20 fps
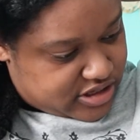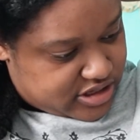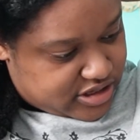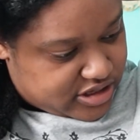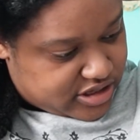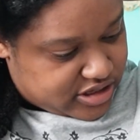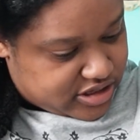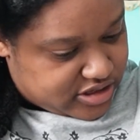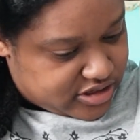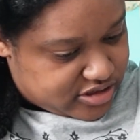
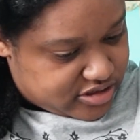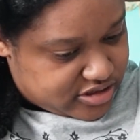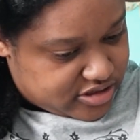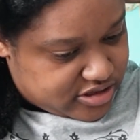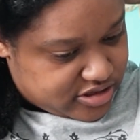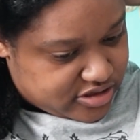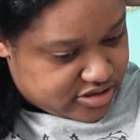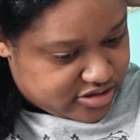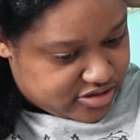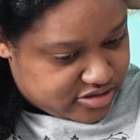And
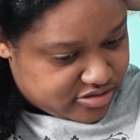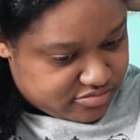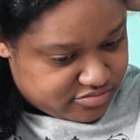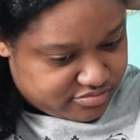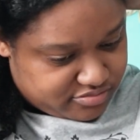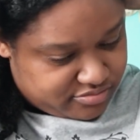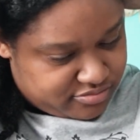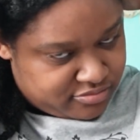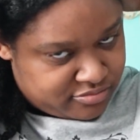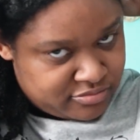
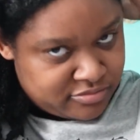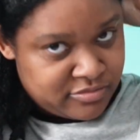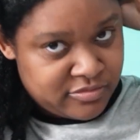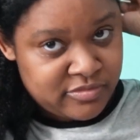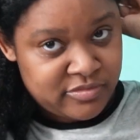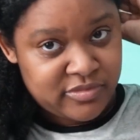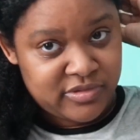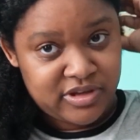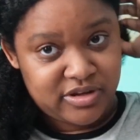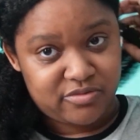
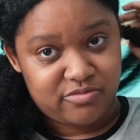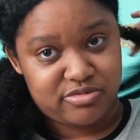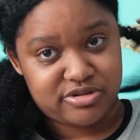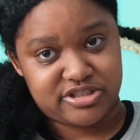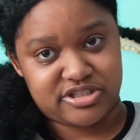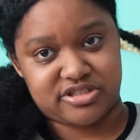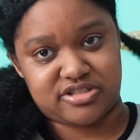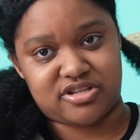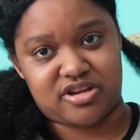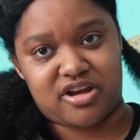was
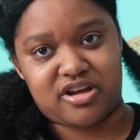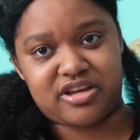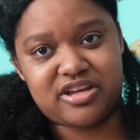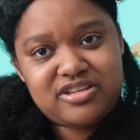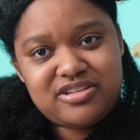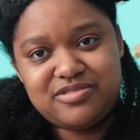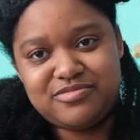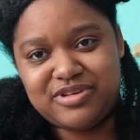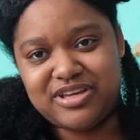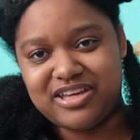just talking
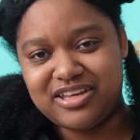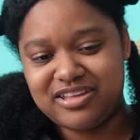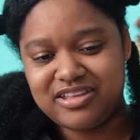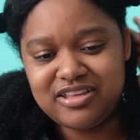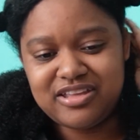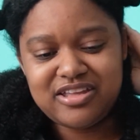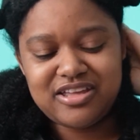to me.